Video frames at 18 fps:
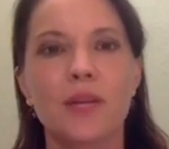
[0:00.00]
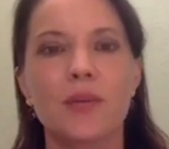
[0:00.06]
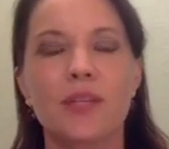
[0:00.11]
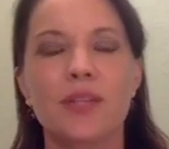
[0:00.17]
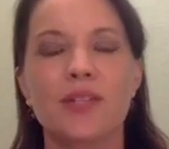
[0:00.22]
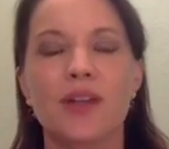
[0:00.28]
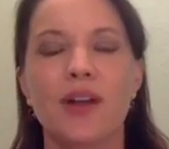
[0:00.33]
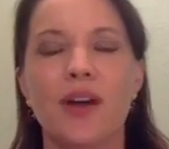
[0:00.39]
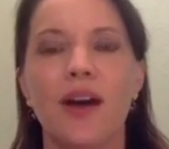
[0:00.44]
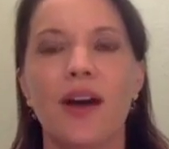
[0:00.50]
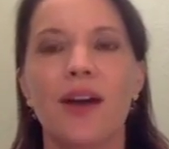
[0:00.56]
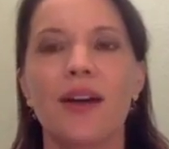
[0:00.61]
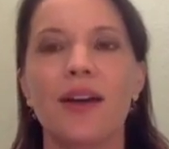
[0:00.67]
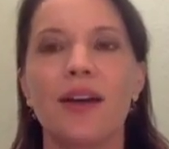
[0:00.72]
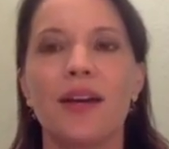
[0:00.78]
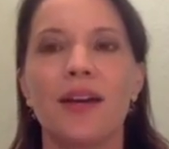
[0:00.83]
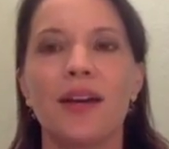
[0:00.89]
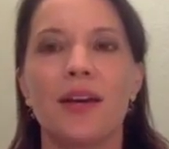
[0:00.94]
We saw
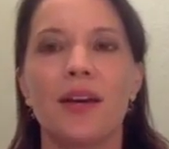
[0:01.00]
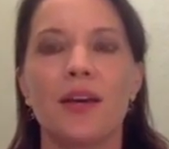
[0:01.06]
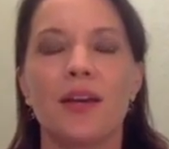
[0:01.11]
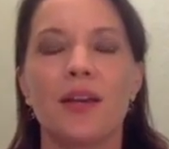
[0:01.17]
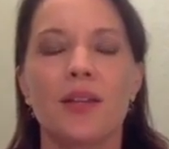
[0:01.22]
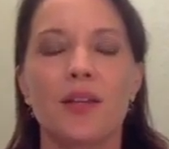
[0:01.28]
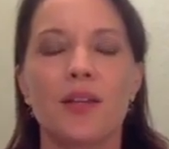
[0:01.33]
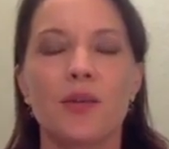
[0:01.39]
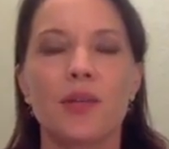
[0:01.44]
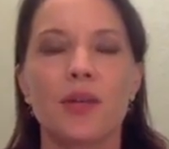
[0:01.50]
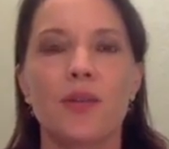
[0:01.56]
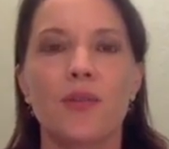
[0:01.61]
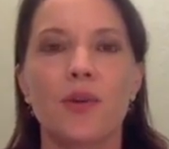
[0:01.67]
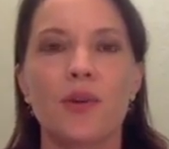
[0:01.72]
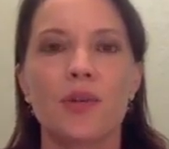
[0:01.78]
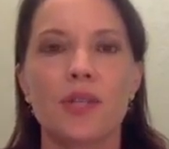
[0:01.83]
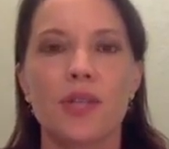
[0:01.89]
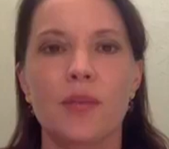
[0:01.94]
Utah
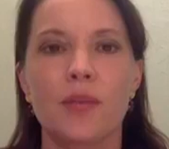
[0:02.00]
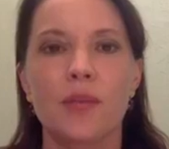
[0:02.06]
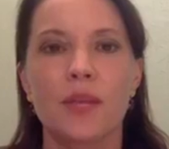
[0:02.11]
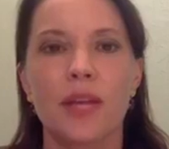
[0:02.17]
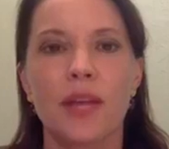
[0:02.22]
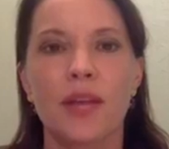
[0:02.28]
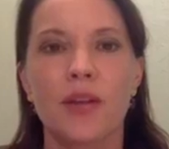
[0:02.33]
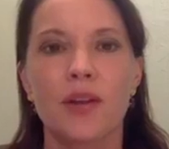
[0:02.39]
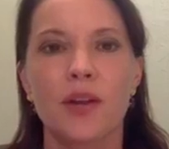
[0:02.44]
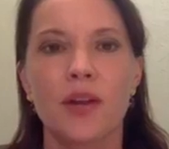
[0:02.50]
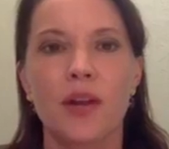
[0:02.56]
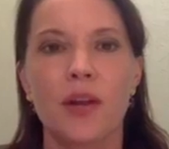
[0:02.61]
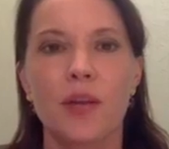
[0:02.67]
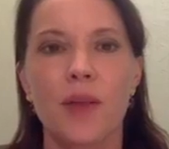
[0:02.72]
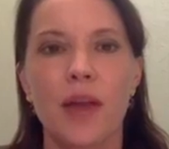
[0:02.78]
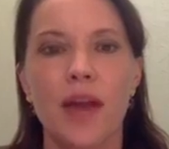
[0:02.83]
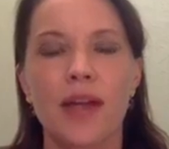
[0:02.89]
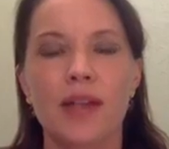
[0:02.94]
voters come together
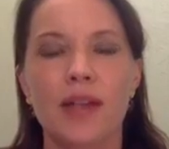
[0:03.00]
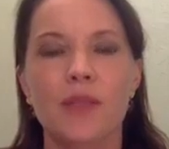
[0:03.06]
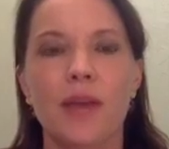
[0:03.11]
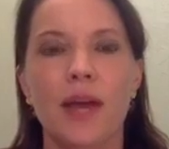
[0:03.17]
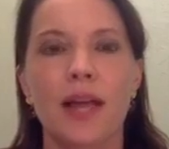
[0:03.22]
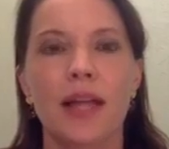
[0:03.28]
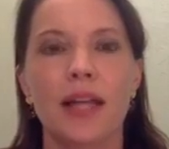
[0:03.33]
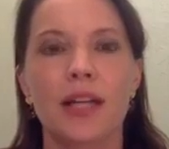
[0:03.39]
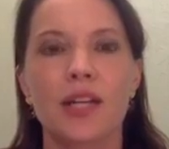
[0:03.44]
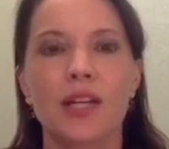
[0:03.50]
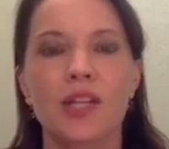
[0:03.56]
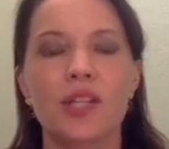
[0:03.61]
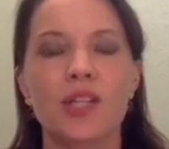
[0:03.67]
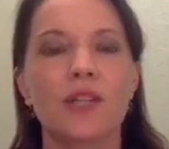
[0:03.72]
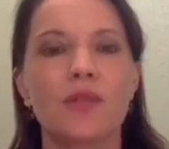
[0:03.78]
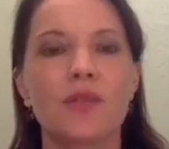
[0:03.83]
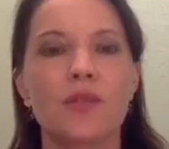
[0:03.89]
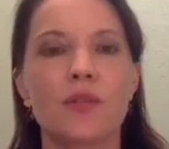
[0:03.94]
and pass ballot
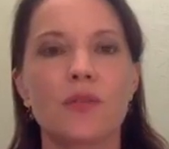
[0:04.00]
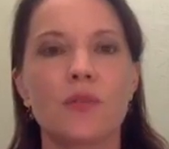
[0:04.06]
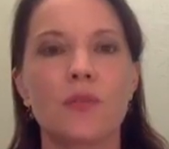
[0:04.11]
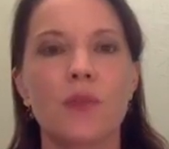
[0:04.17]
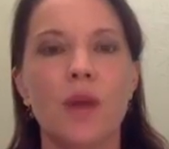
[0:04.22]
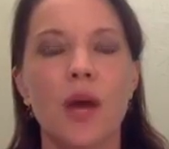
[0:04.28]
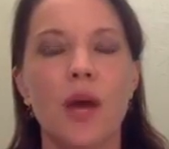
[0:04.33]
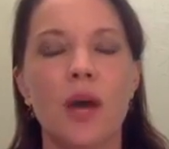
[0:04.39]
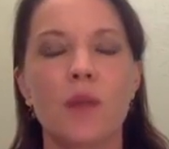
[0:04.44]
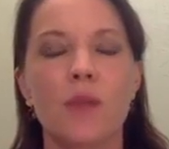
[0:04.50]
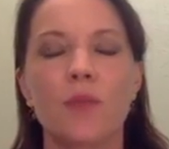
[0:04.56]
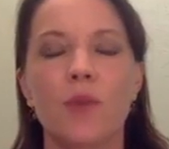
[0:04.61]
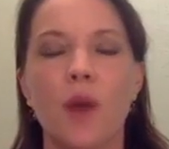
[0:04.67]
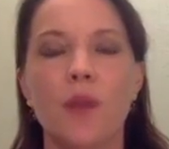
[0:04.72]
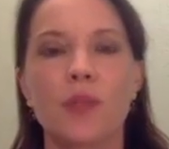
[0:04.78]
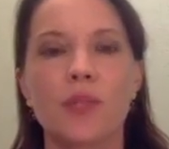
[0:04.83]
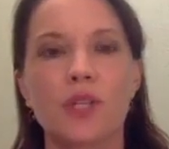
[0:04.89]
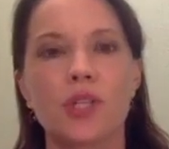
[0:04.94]
initiatives,
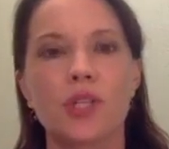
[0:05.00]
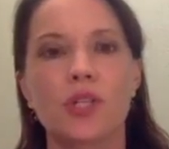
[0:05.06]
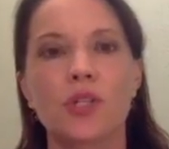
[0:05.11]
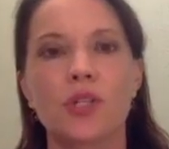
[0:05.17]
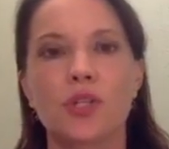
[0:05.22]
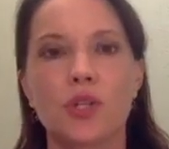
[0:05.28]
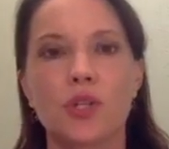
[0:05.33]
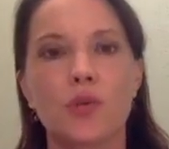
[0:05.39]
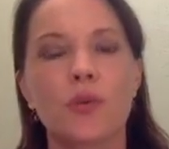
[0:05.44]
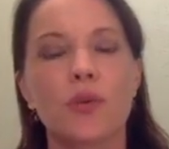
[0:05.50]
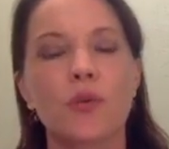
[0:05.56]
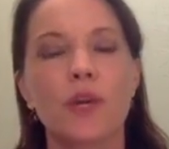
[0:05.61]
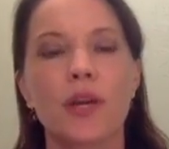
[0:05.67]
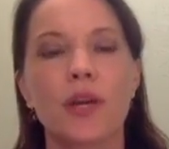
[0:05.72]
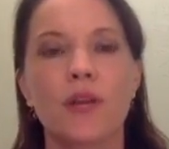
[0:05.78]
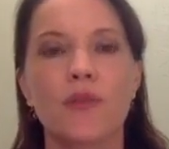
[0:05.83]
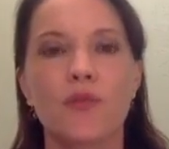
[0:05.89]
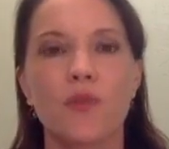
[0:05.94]
propositions 2,
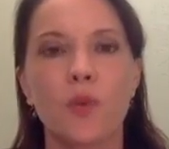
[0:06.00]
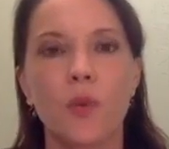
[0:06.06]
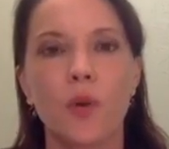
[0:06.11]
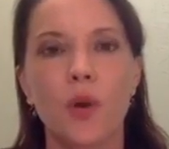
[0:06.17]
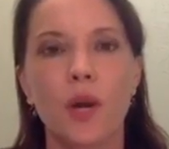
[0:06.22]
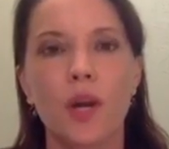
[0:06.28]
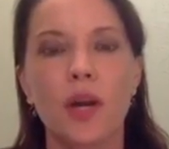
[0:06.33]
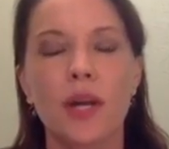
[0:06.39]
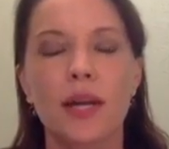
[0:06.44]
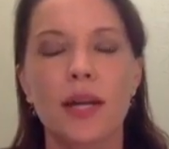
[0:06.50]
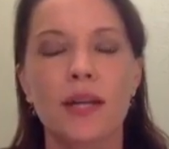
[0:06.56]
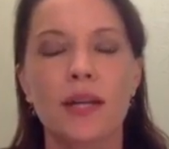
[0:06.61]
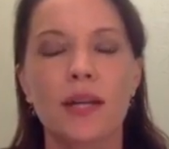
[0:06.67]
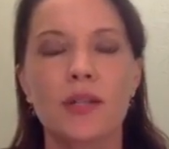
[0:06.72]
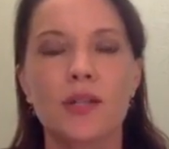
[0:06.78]
3, and 4 in